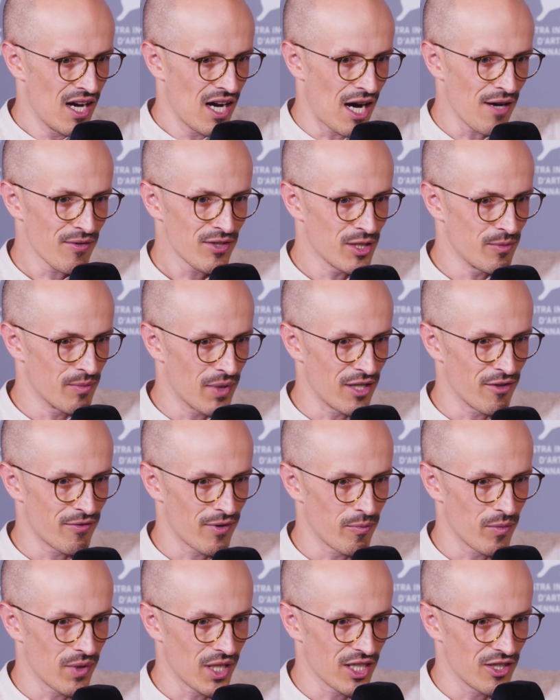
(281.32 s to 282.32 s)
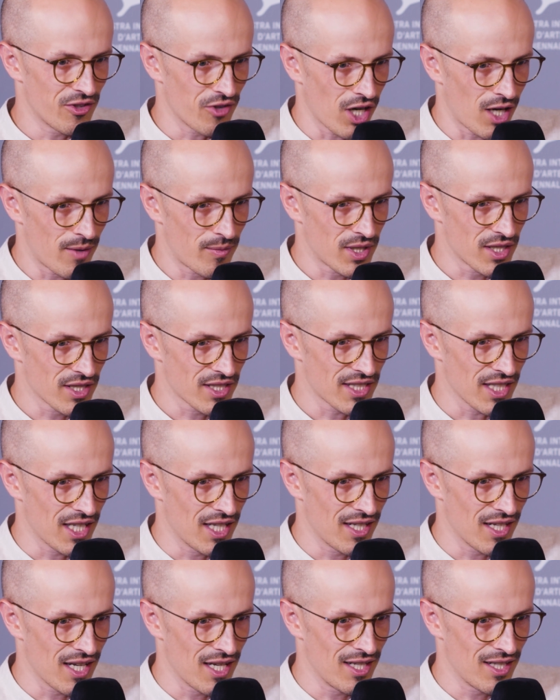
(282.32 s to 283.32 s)
I've seen many family dramas
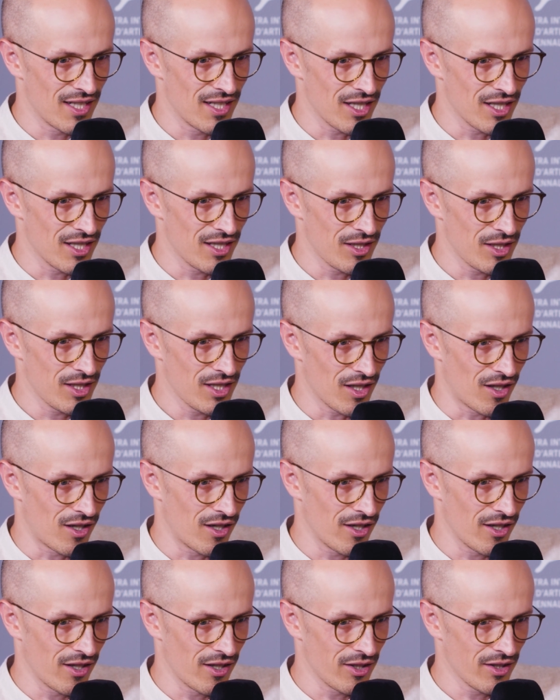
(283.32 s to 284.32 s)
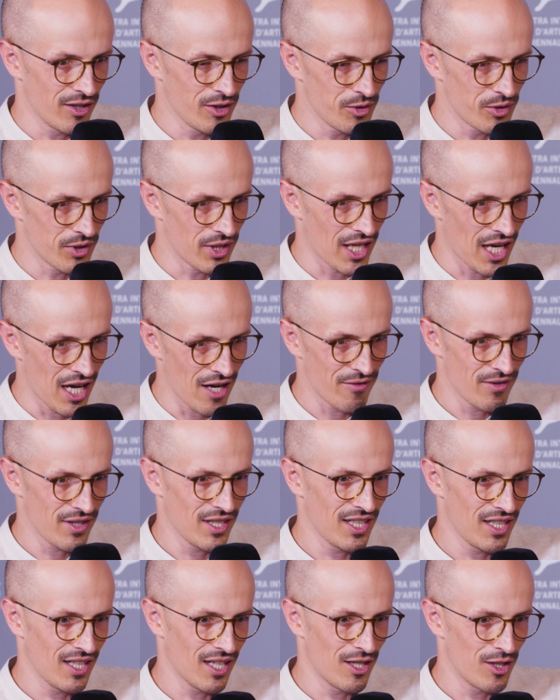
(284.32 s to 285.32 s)
and, and they are usually
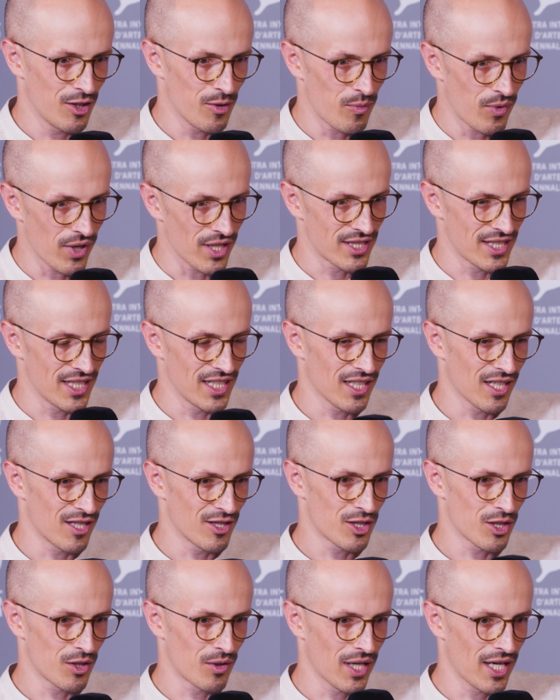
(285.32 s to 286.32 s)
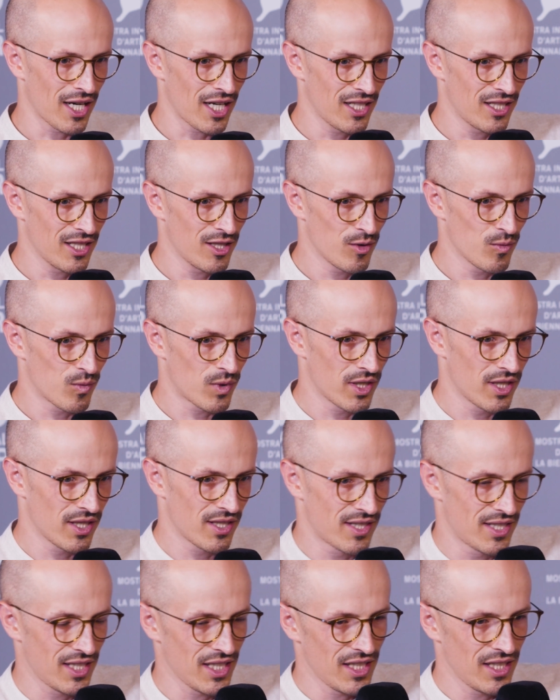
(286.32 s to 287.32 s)
heavy and depressing and so and I didn't
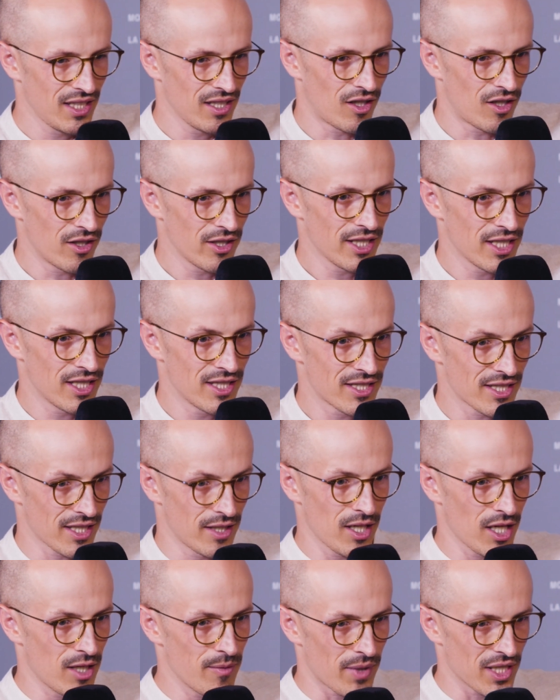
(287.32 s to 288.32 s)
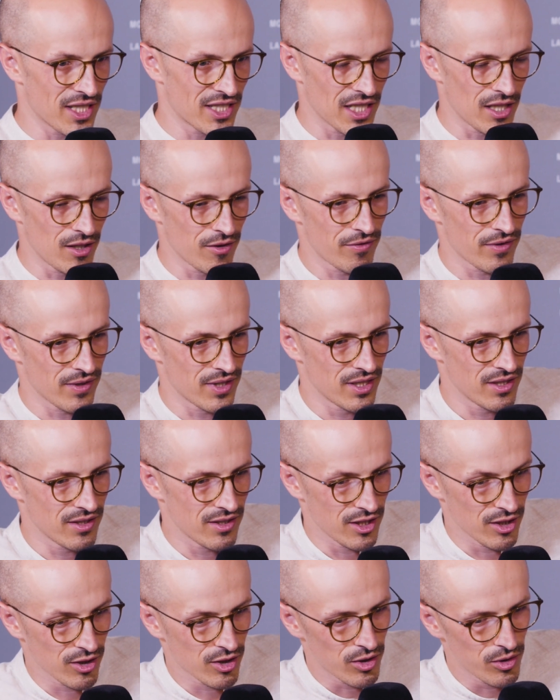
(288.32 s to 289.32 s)
want the audience and, and myself uh,
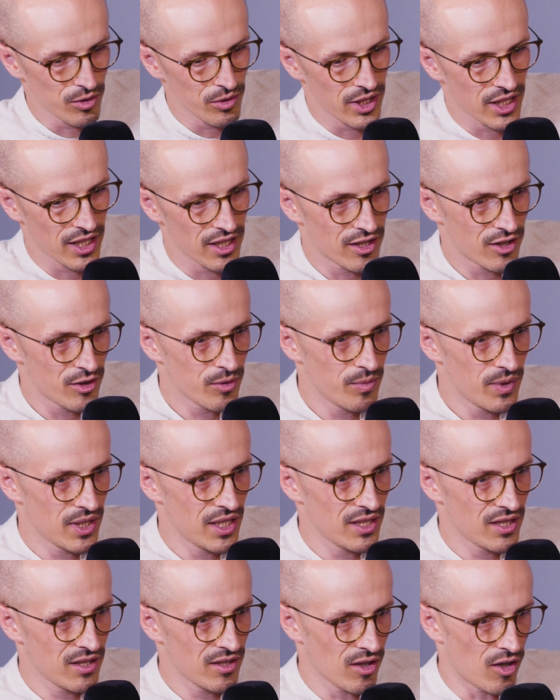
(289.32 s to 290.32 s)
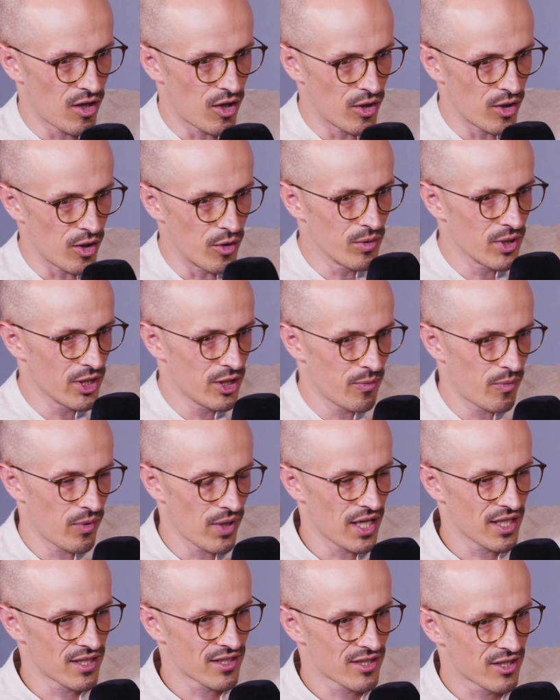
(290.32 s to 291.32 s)
included to be only
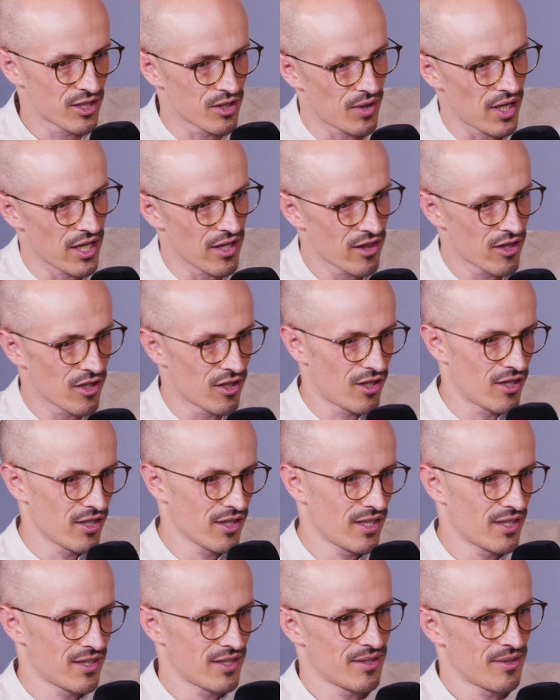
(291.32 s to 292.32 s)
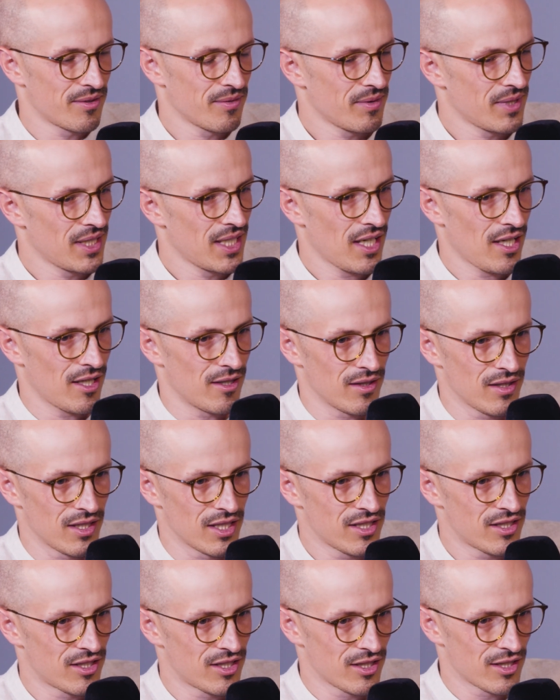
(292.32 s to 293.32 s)
depressed so I thought yeah
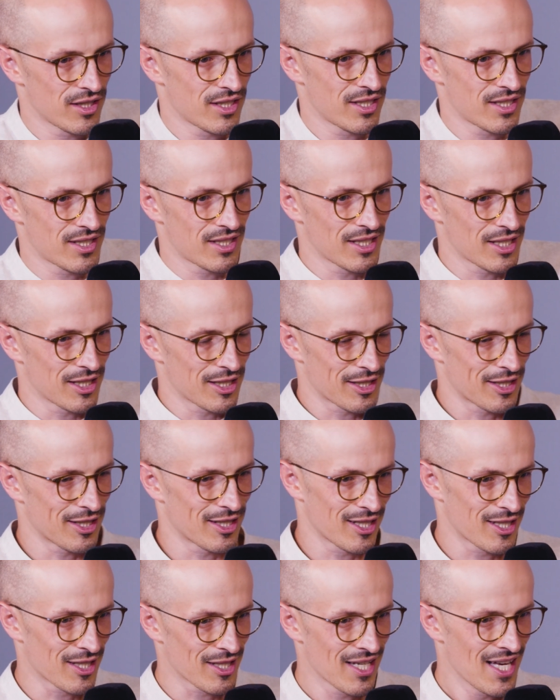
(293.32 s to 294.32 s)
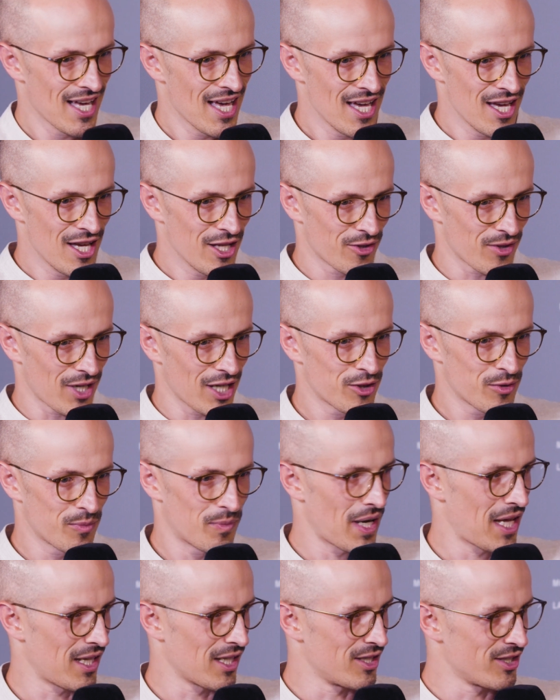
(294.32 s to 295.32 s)
let's just uh, try to
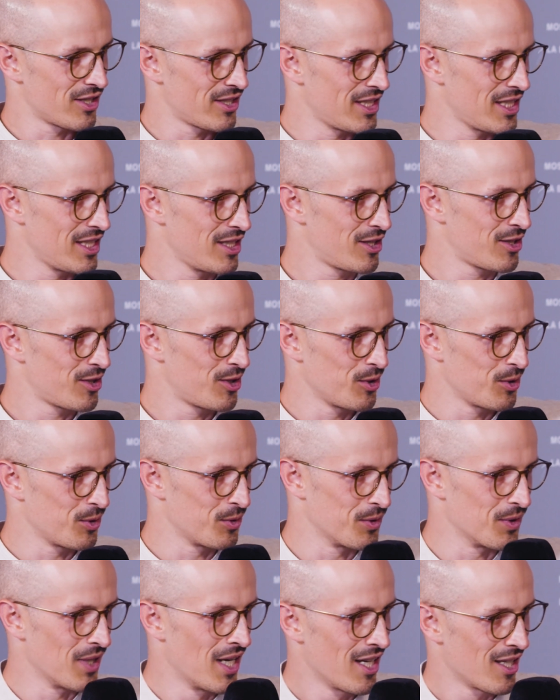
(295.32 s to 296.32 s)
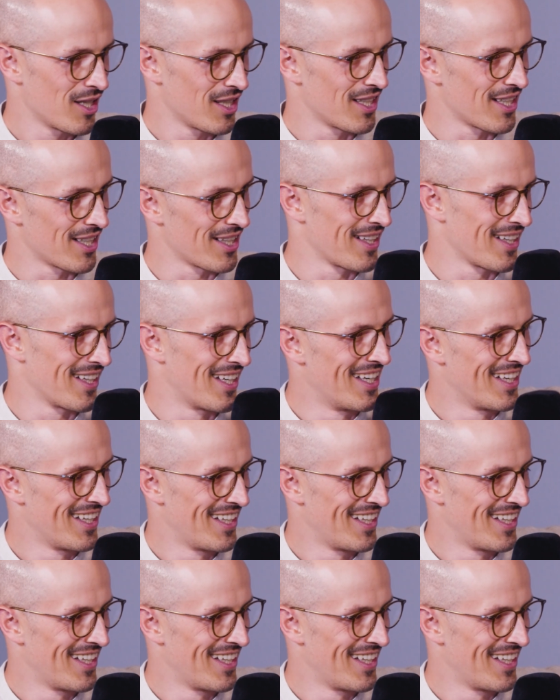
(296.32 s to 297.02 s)
balance these two uh,